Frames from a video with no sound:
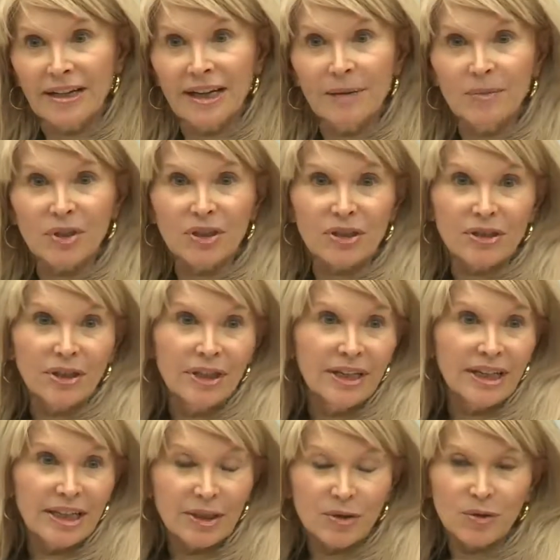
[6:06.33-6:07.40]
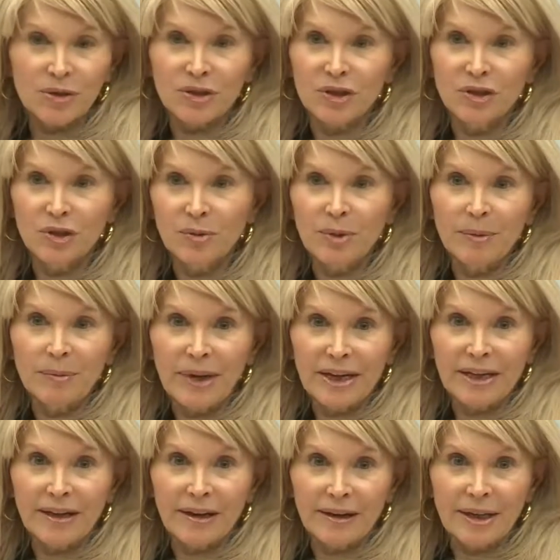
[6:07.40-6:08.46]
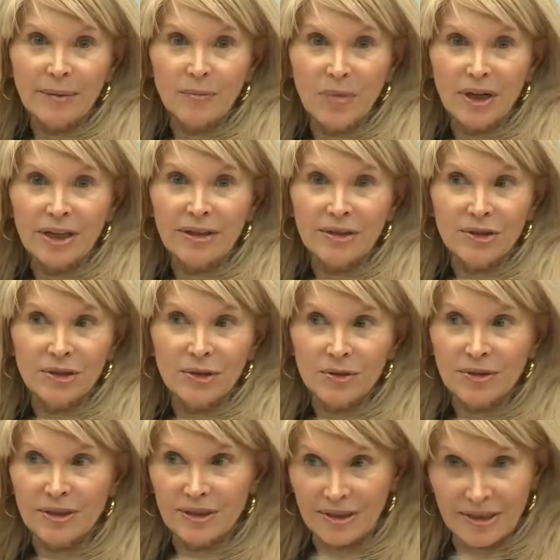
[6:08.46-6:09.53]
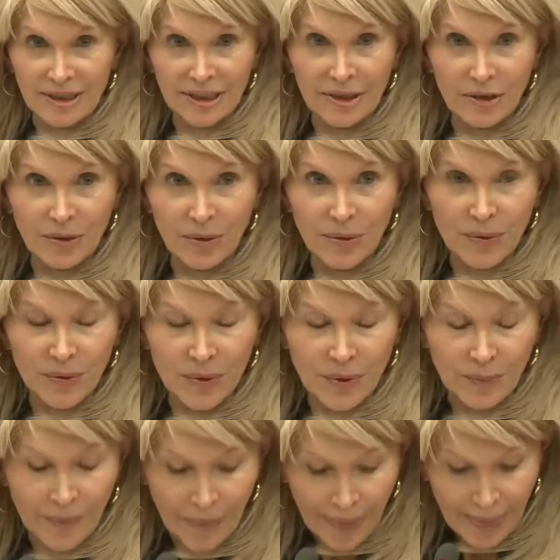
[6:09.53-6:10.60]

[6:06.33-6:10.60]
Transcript: And how much interest could you be making on that money that you use instead to go through?